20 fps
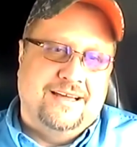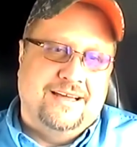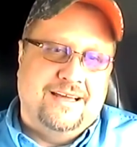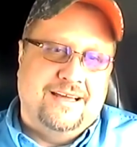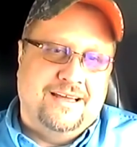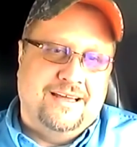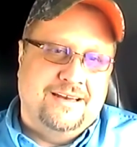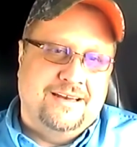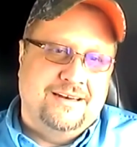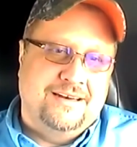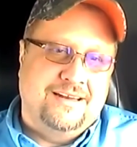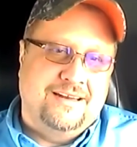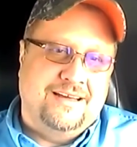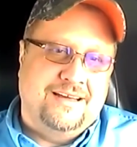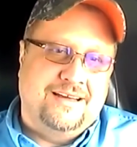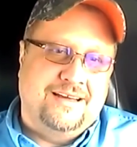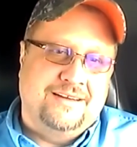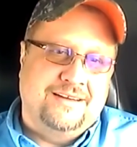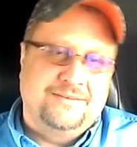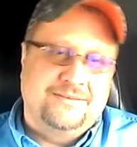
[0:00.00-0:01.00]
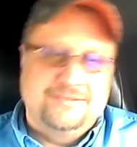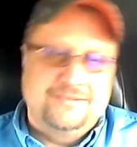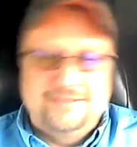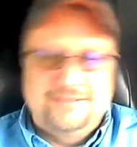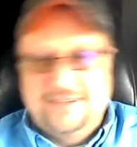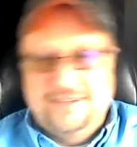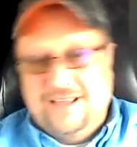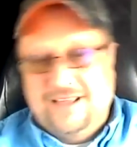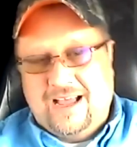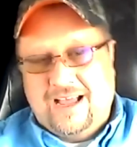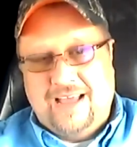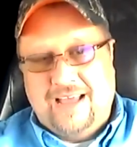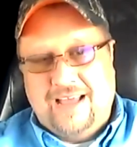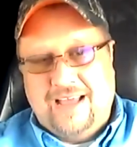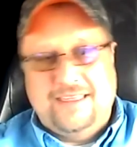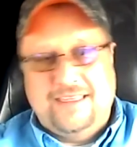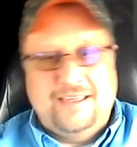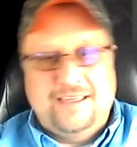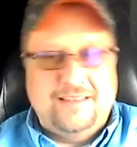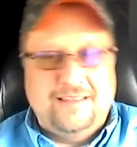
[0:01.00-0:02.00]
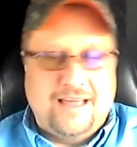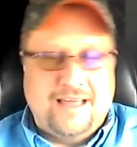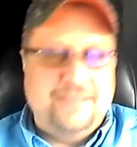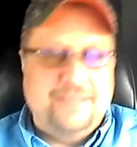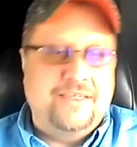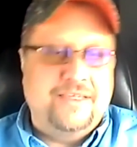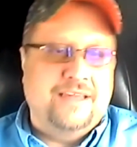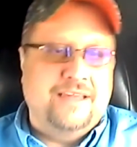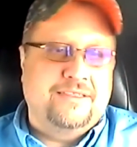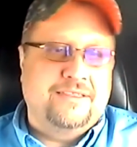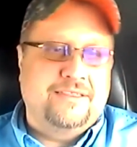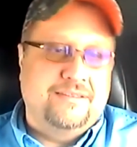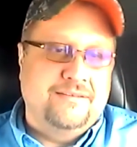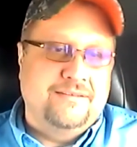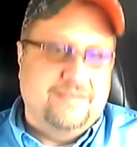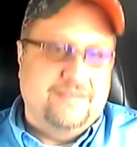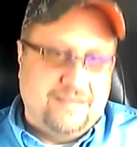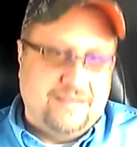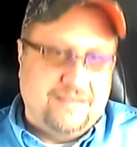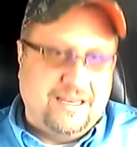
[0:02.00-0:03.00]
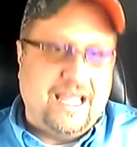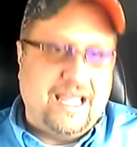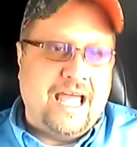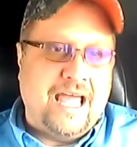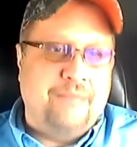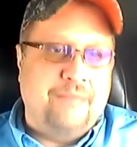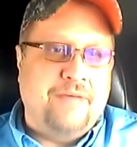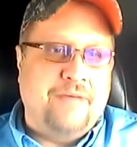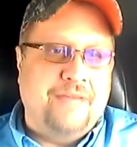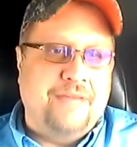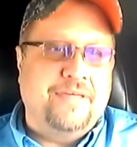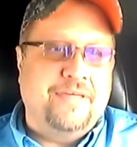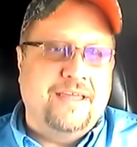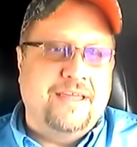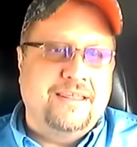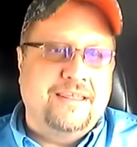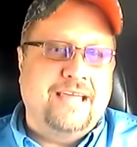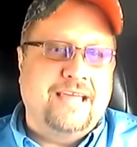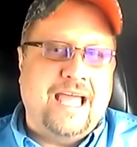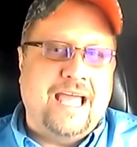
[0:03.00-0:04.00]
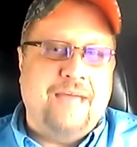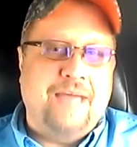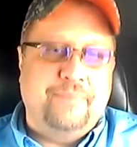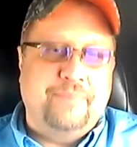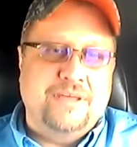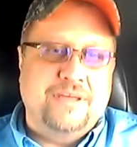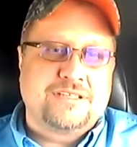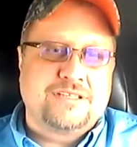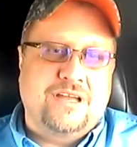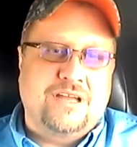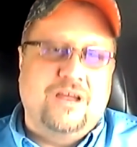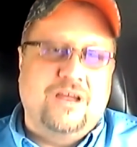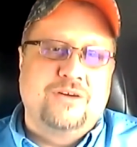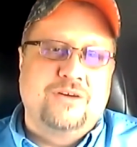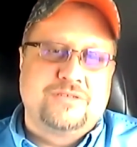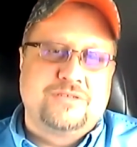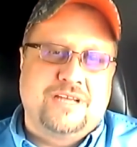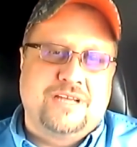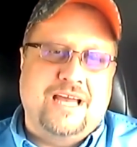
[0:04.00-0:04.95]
And I think the gap is closing.